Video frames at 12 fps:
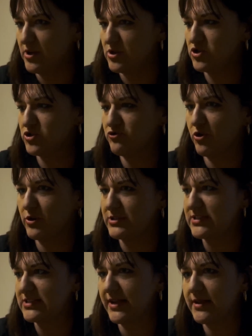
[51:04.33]
strong
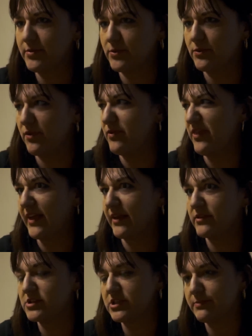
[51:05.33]
and stable
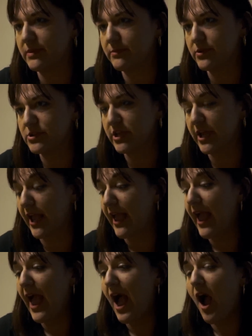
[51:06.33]
thing that she'd been pushing,
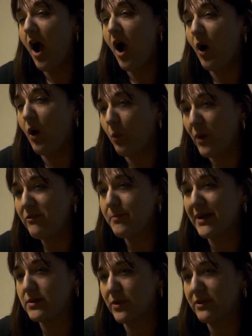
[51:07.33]
we're
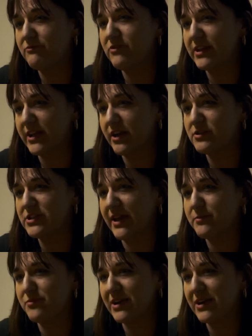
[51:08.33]
renegotiating